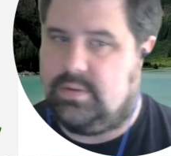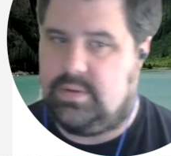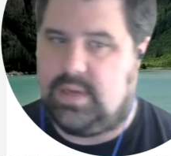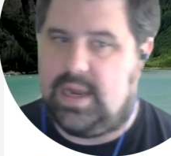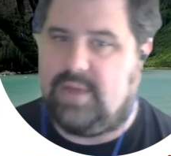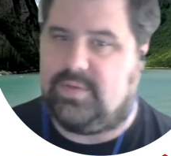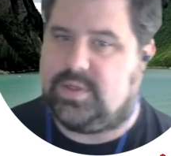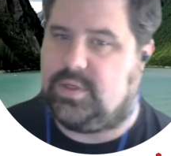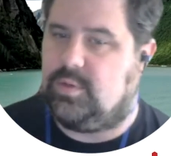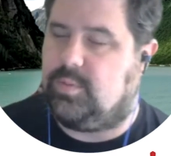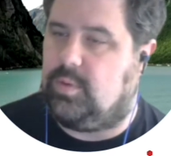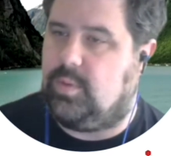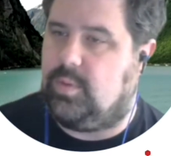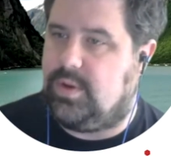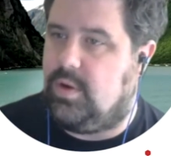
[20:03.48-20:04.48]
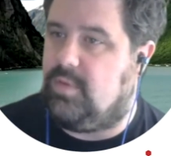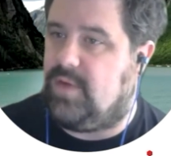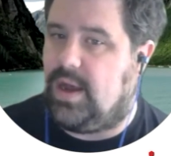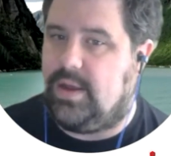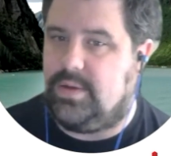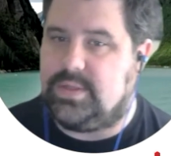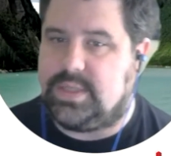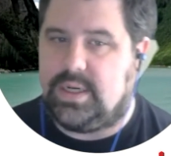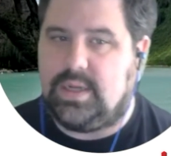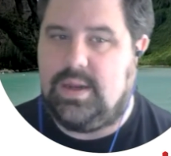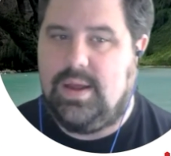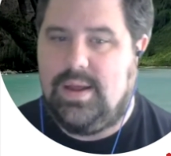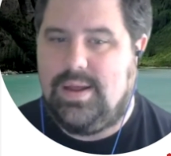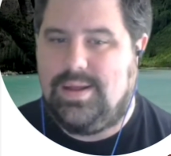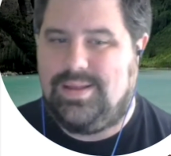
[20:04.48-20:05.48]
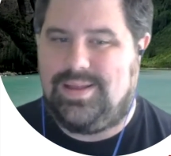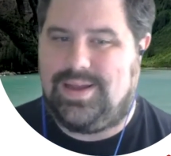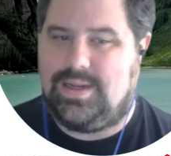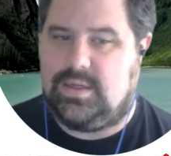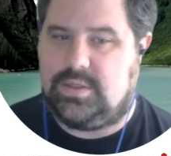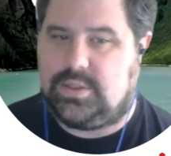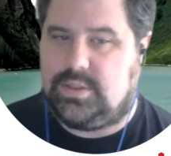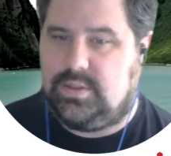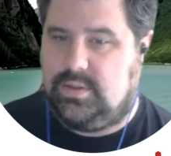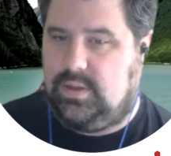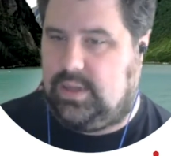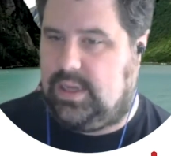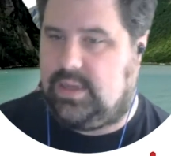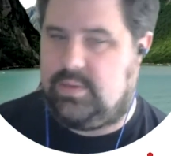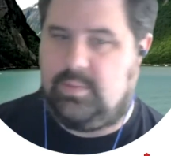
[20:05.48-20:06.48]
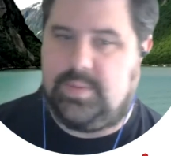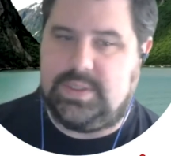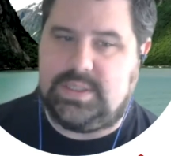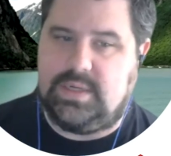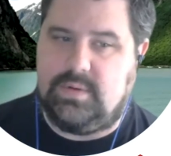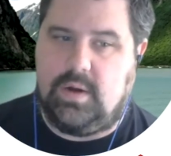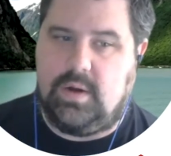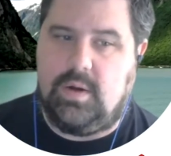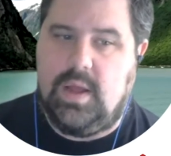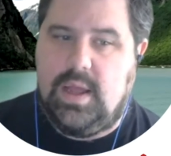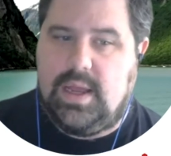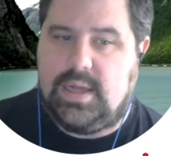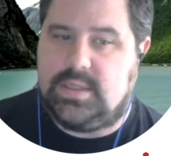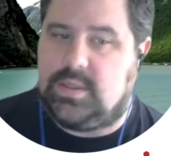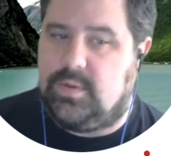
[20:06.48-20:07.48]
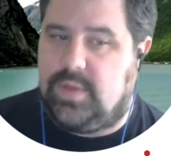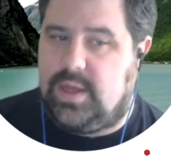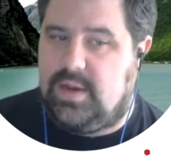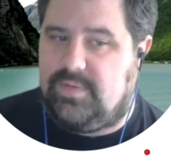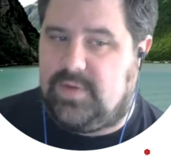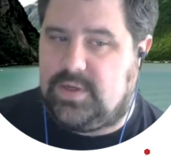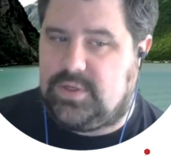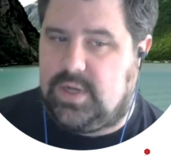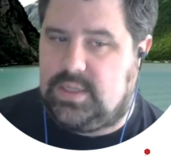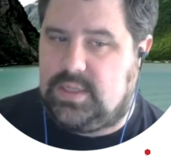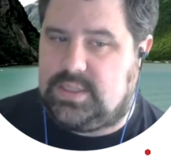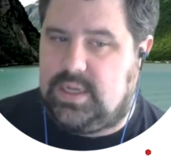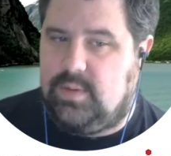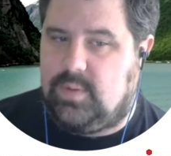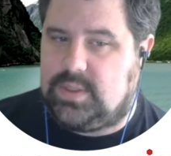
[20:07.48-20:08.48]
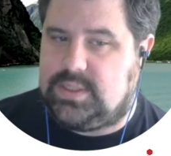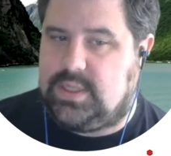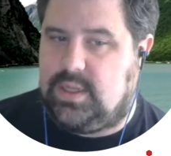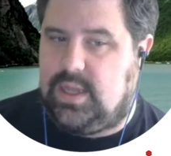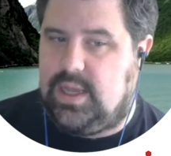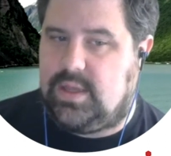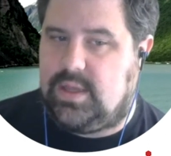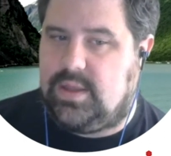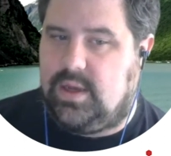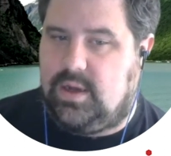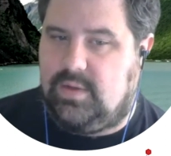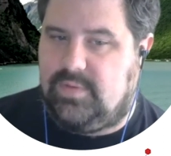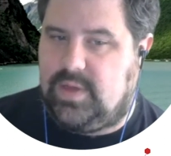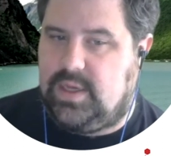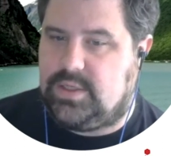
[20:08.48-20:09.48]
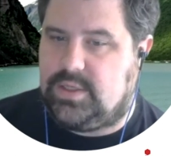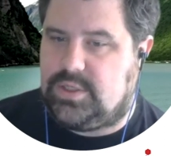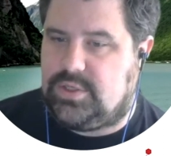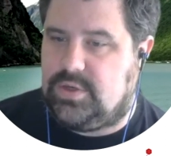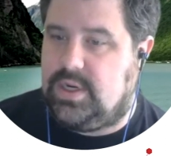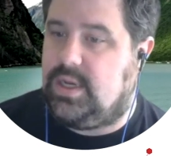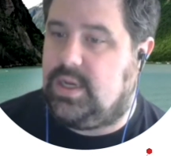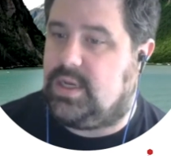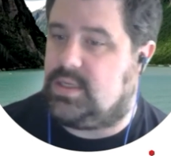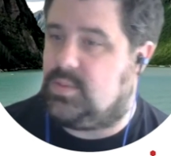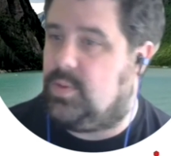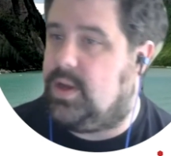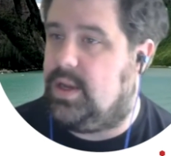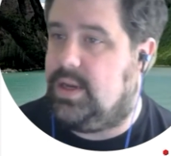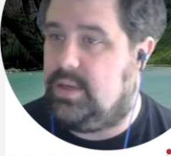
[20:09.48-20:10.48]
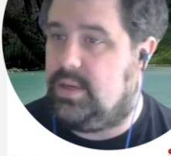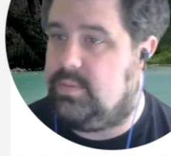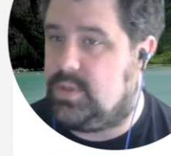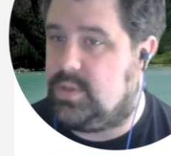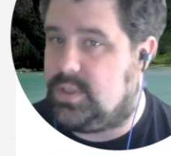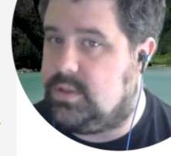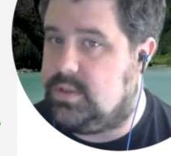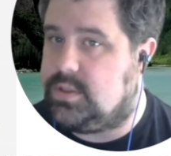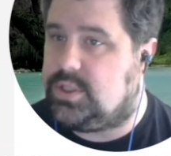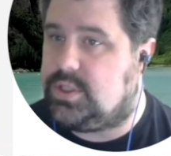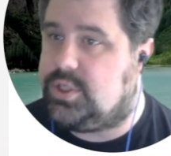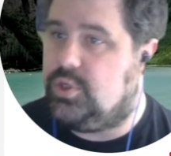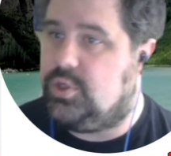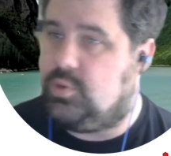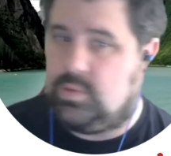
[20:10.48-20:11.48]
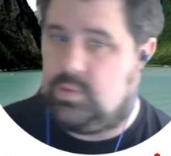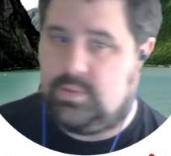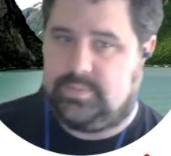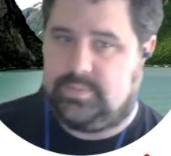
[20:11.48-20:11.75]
I have a tuple with no values in it. That length will be 0. And so then if I try to say, what's the length of int string, guess what? It returns 2.